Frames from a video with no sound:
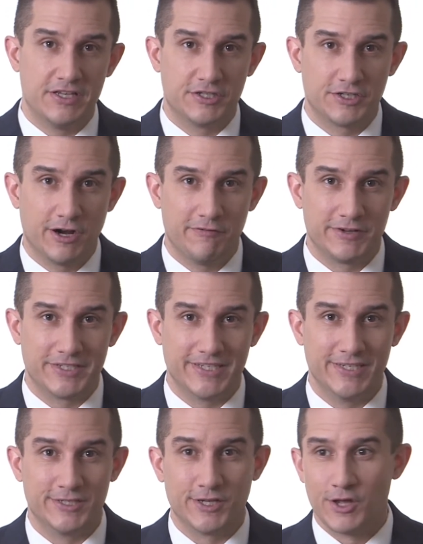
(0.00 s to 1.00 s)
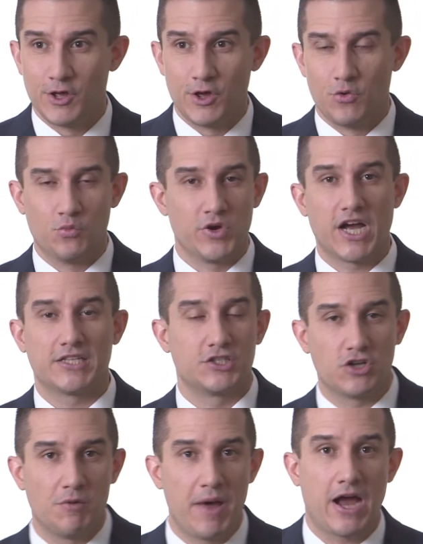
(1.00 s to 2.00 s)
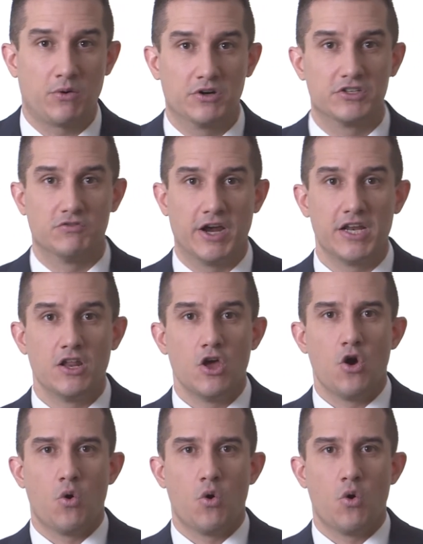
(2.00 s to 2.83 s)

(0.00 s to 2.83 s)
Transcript: services, we got this all backwards, right?